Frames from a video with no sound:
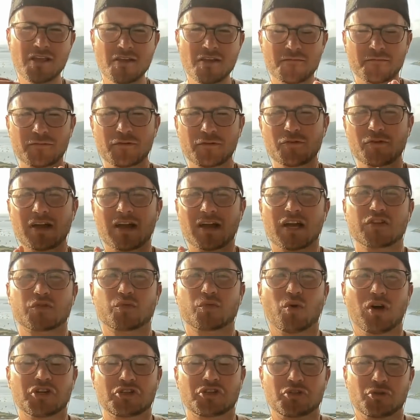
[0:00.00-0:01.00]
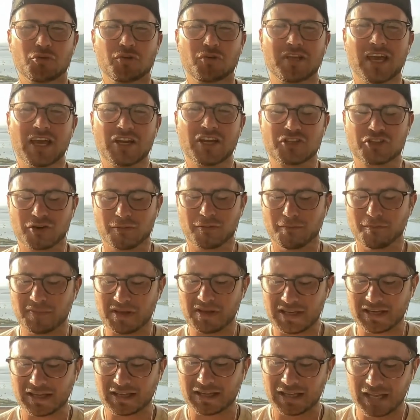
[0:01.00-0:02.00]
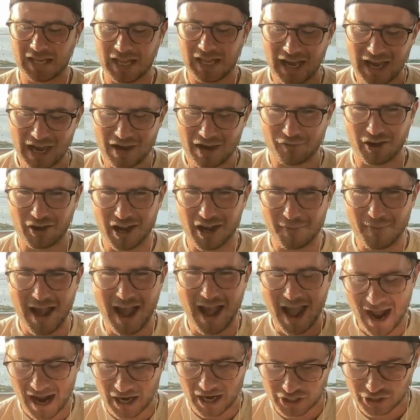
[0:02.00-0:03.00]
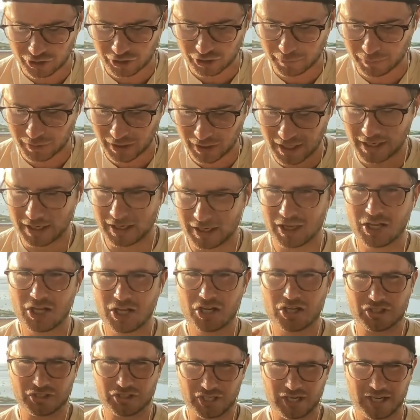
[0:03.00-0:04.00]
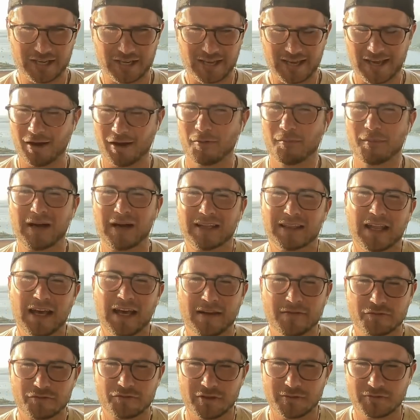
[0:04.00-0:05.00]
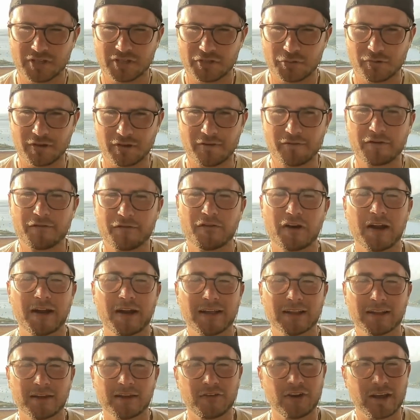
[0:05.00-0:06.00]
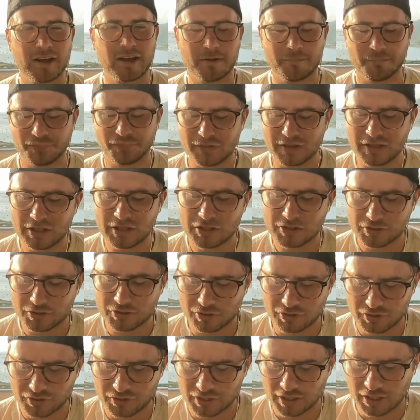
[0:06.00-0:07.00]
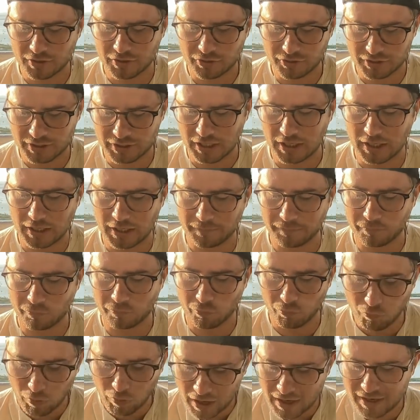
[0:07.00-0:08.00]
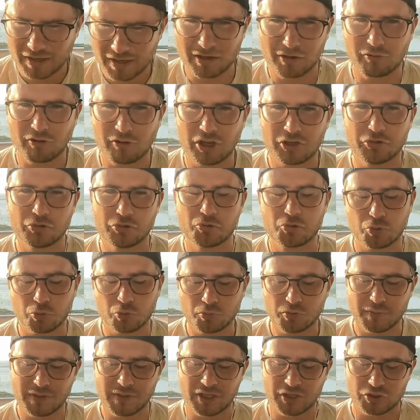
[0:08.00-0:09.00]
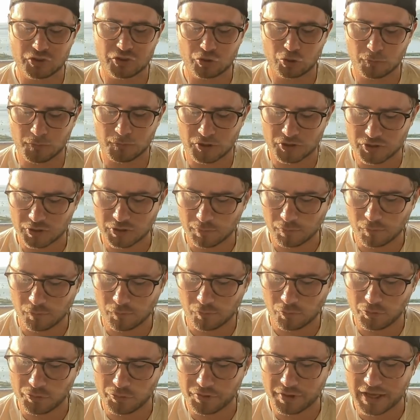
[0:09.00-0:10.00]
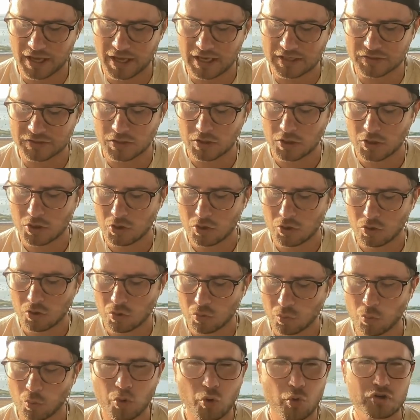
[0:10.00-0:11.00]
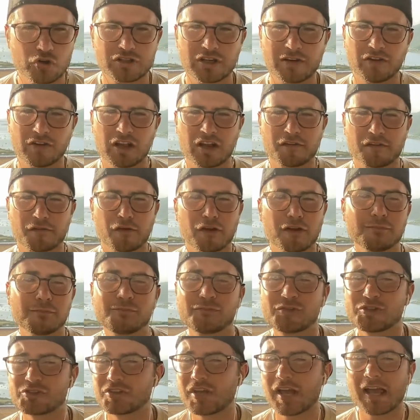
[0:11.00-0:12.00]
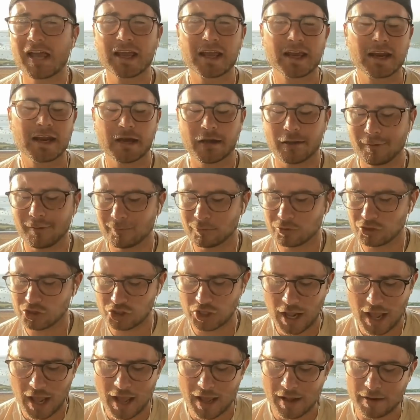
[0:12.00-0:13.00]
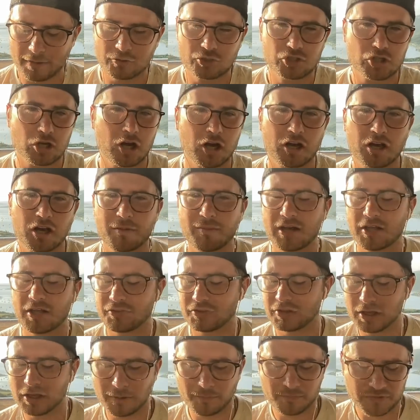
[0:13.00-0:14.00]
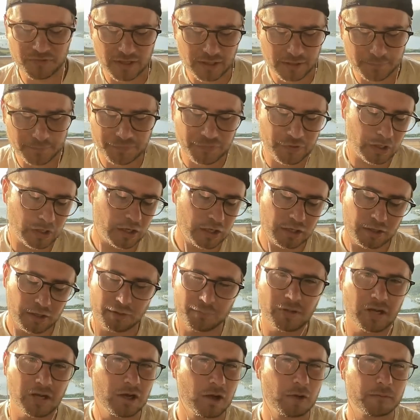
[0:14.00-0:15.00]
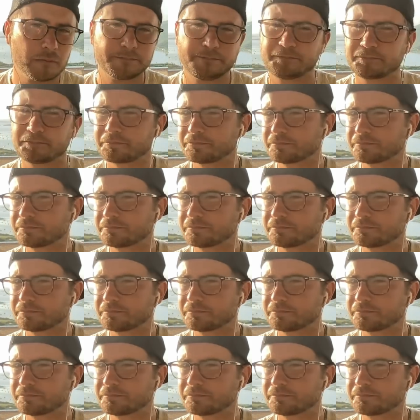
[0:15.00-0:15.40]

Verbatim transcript: if you guys want to catch me live when I'm actually playing, check out my live streams. I do it every Friday, 11 a.m. Eastern Standard Time, right here on YouTube to make it super simple for you guys. We always have a lot of fun just hanging out, chatting, talking about the update, talking about